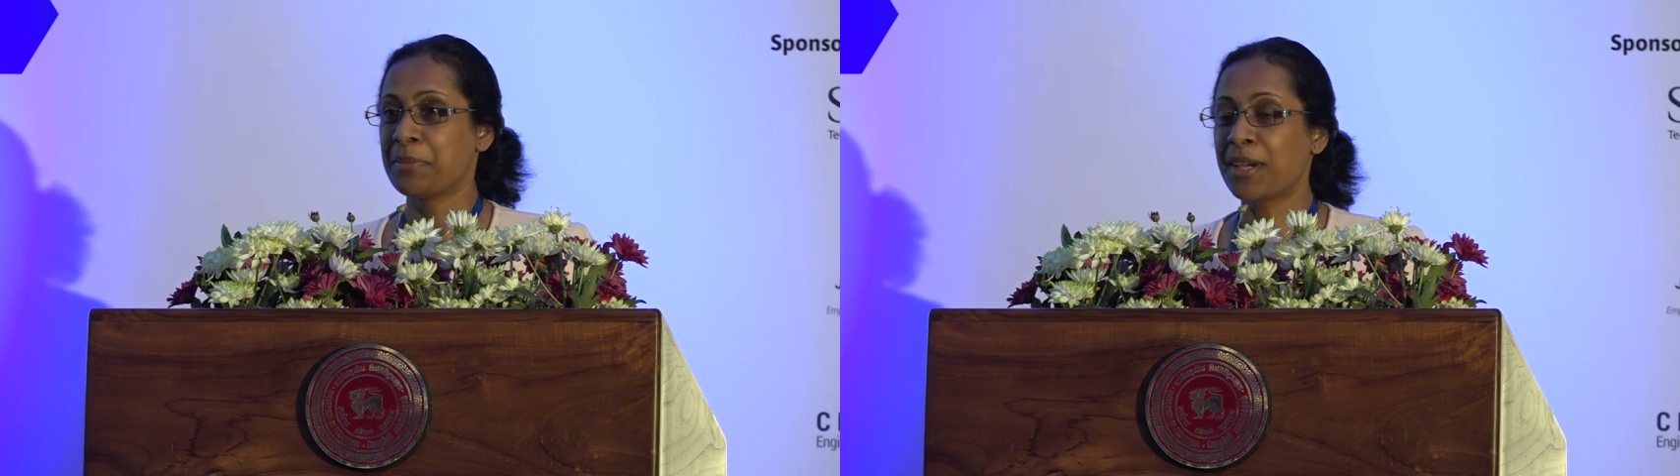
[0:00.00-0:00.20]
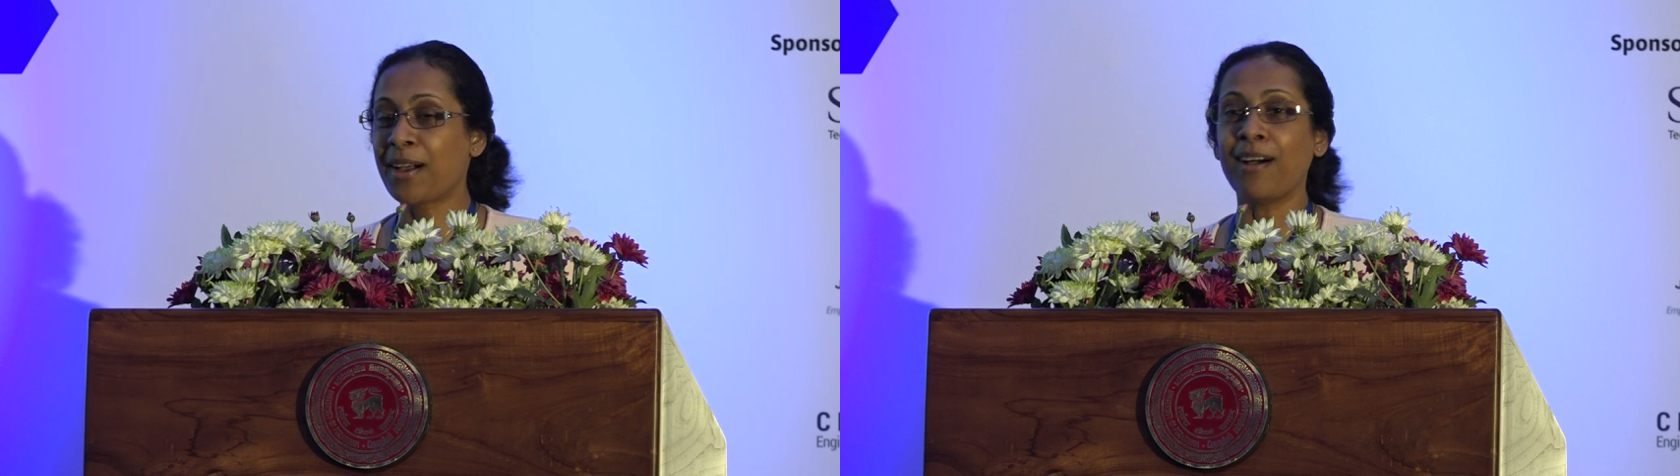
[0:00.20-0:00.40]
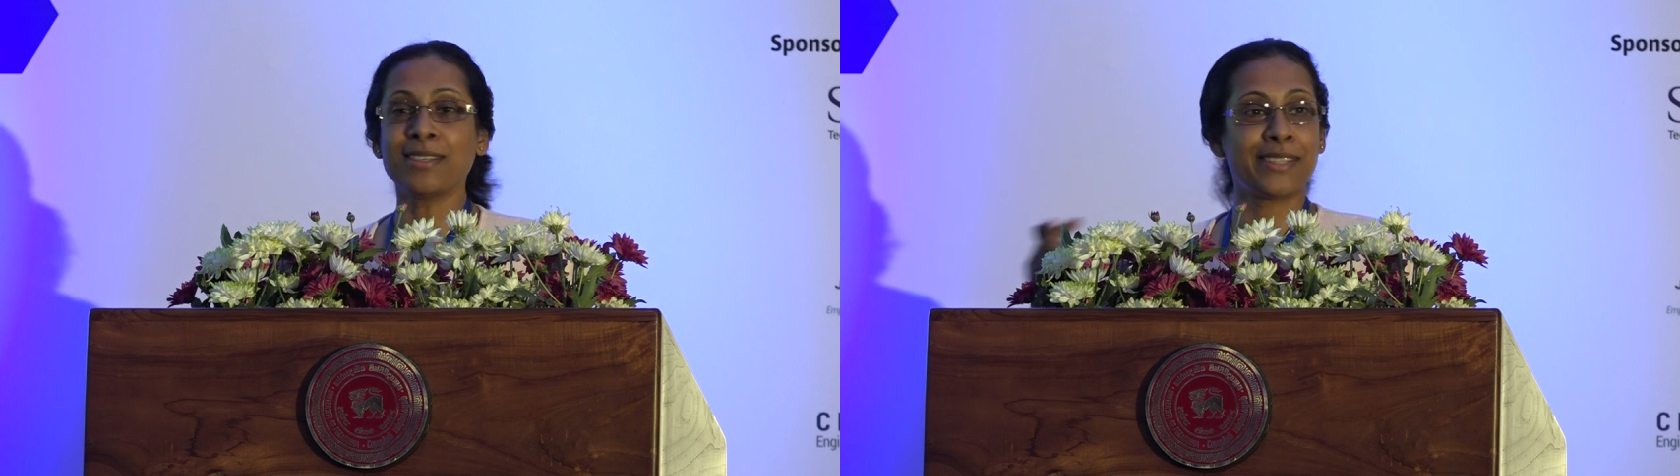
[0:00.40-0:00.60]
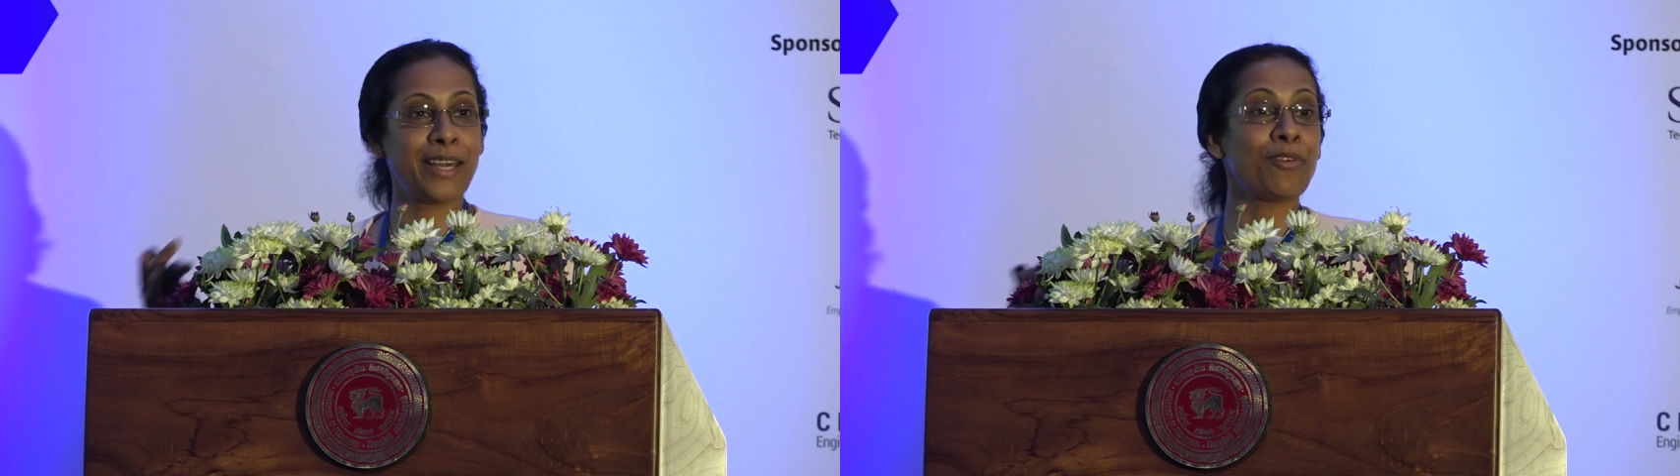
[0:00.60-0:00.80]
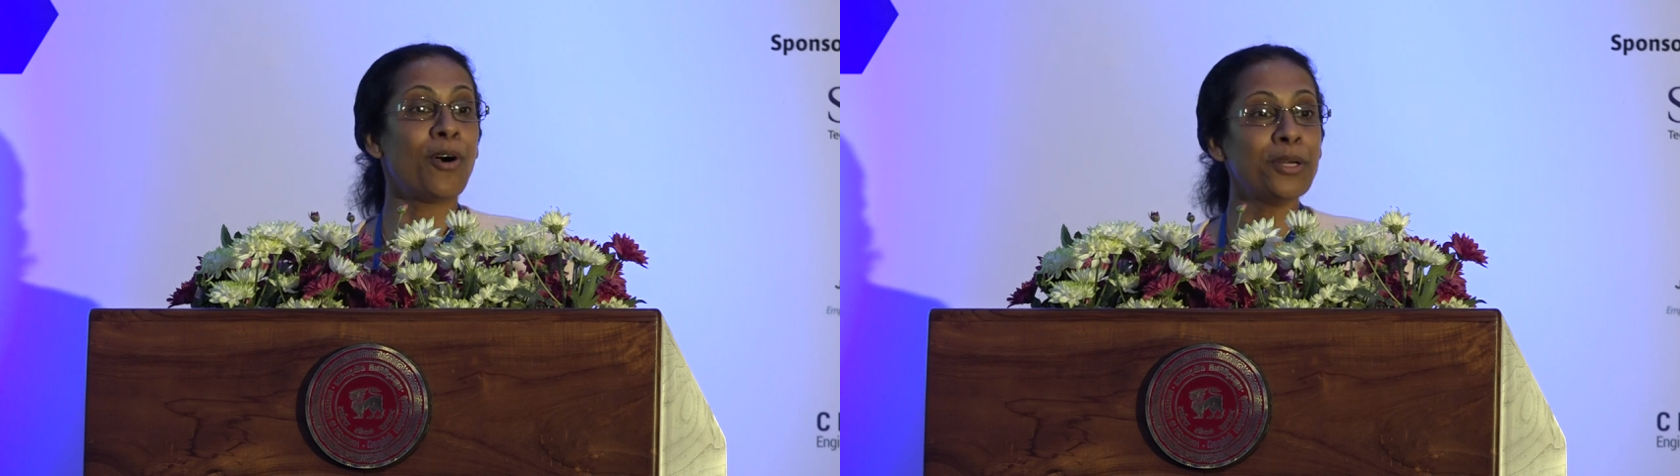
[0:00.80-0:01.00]
because
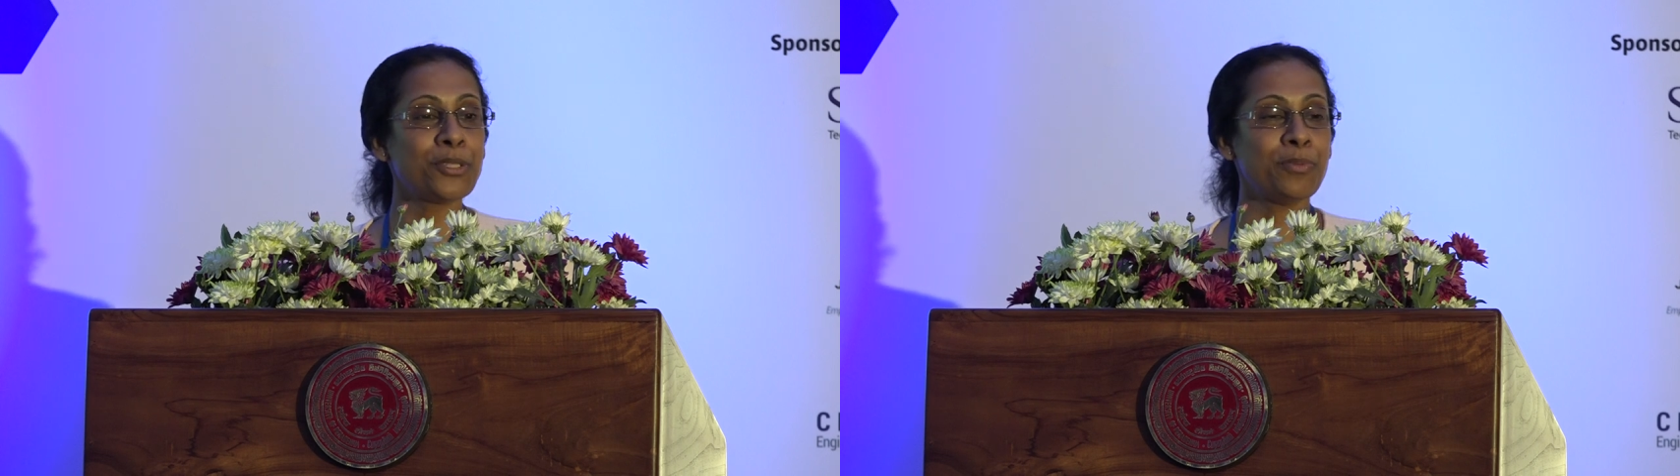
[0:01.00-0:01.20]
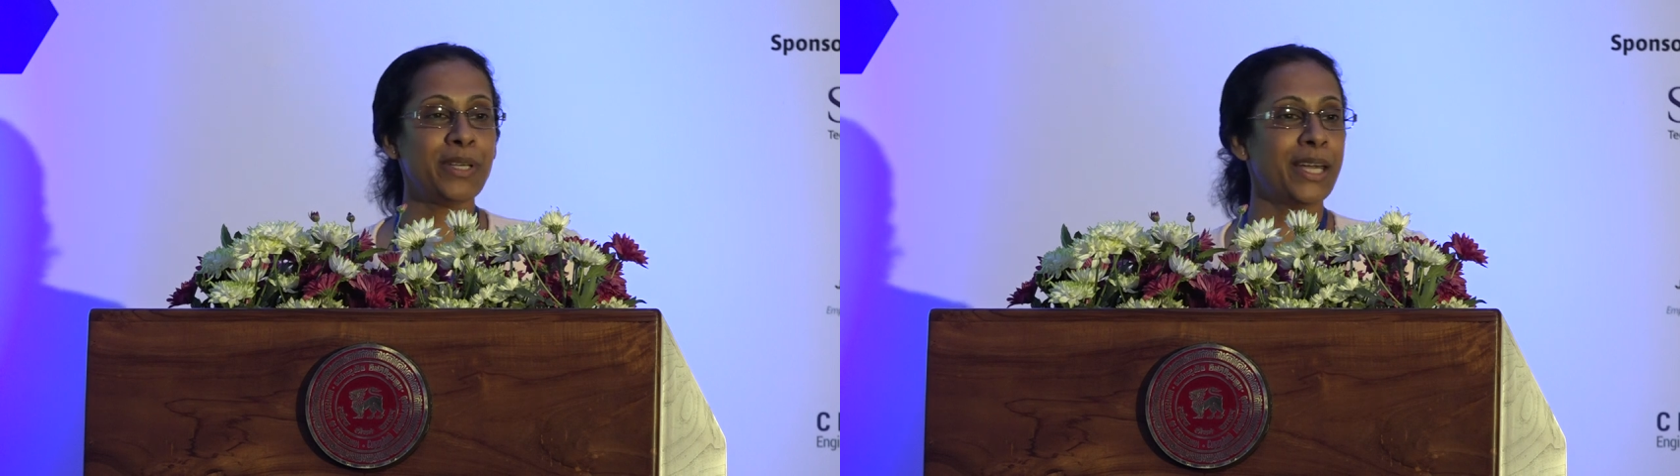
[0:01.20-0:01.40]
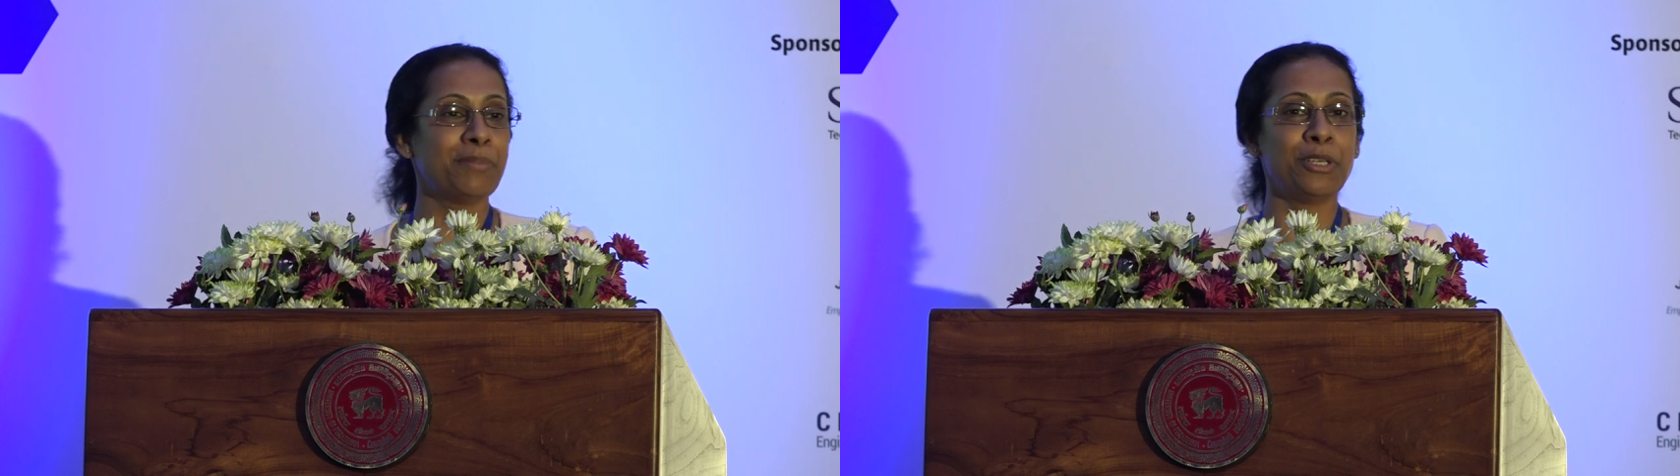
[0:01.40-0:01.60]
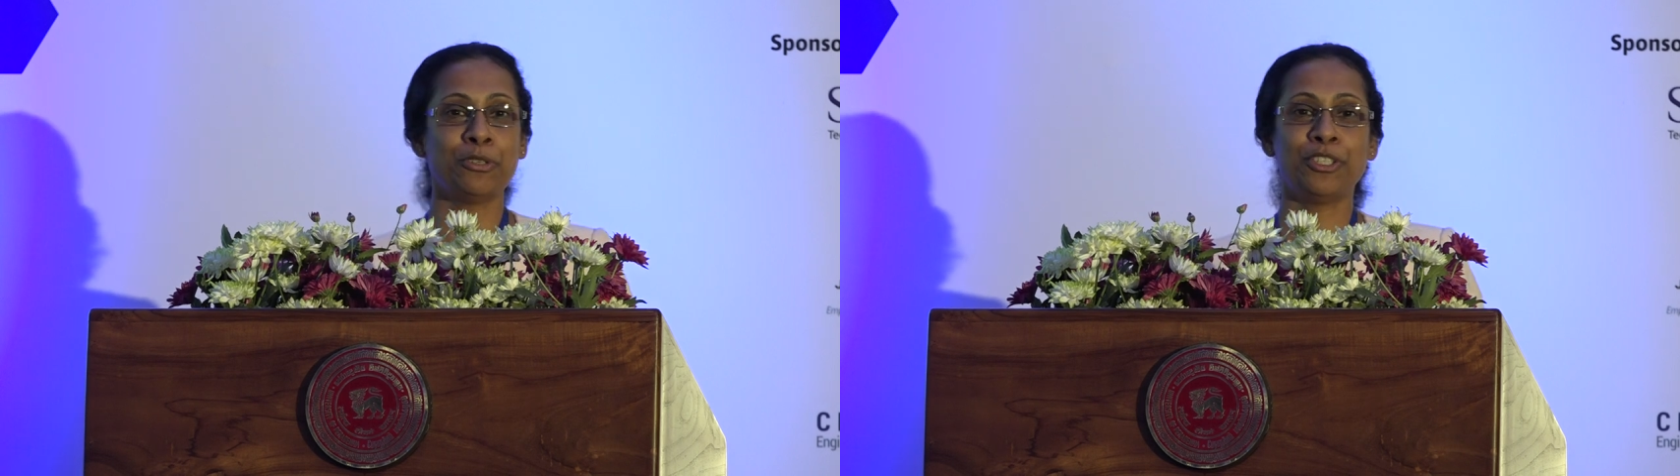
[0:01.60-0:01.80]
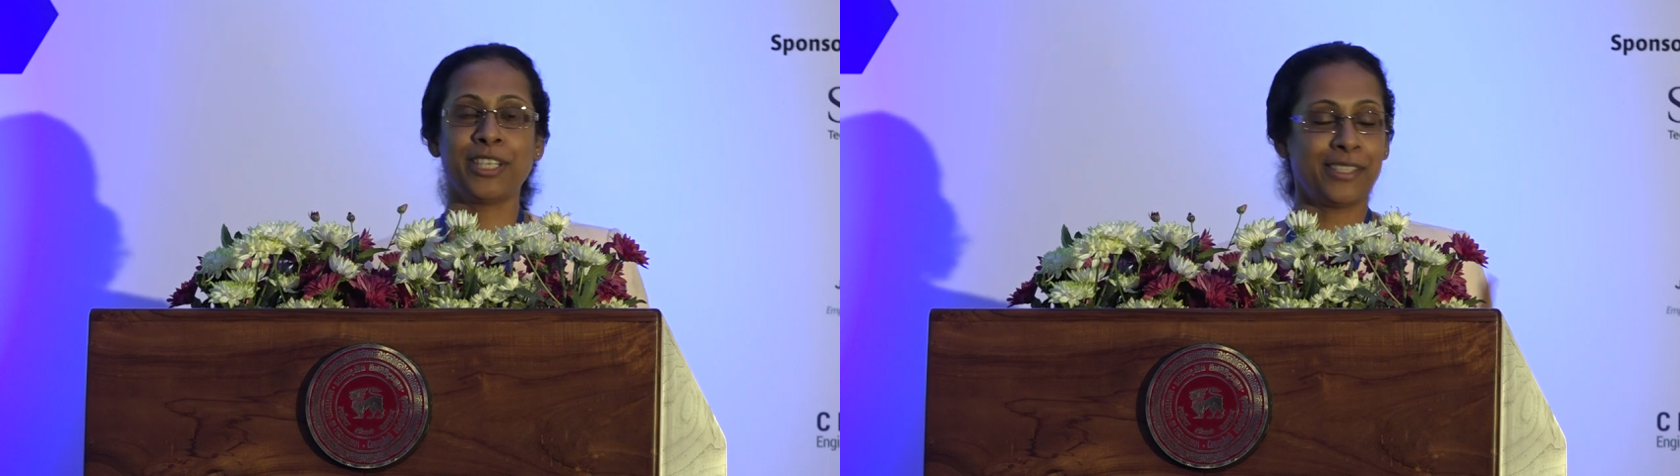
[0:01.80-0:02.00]
they want to be able
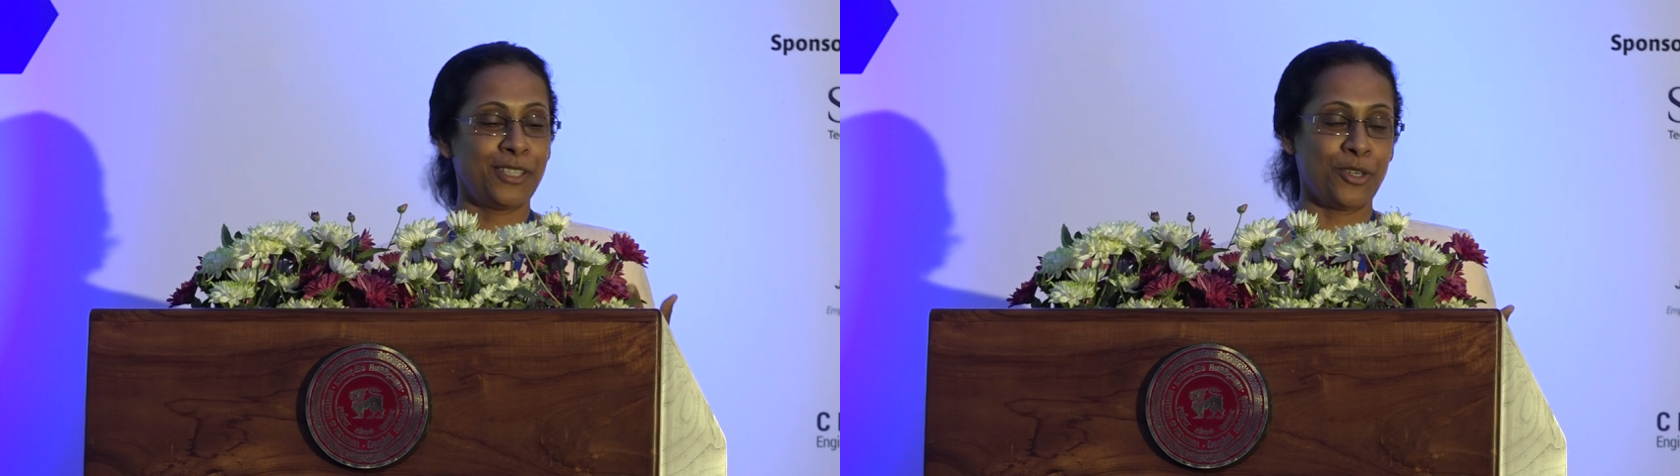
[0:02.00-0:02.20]
to just,